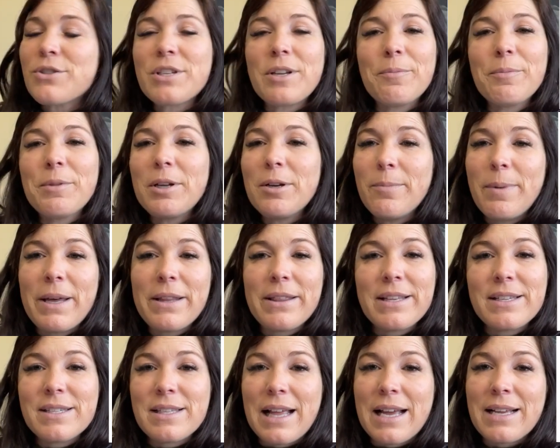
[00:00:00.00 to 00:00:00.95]
something about
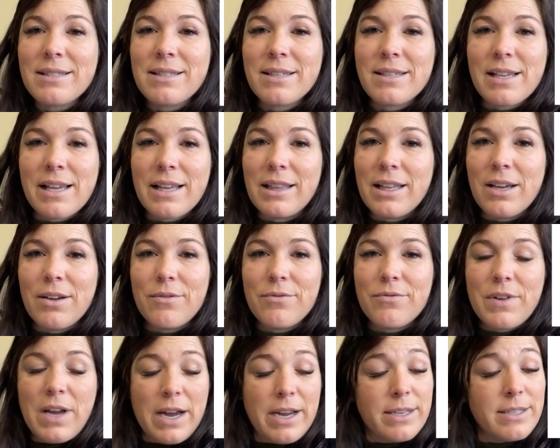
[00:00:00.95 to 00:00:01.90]
these glasses I
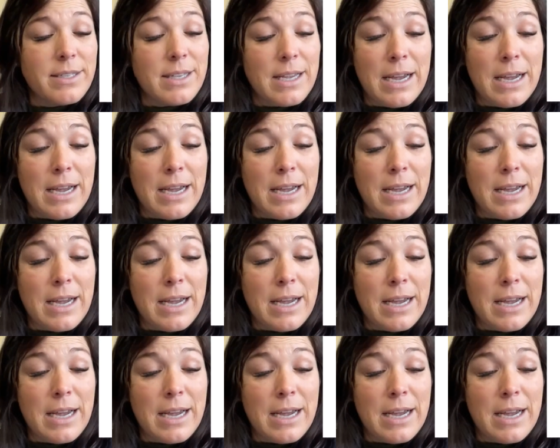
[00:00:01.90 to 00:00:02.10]
love, guys.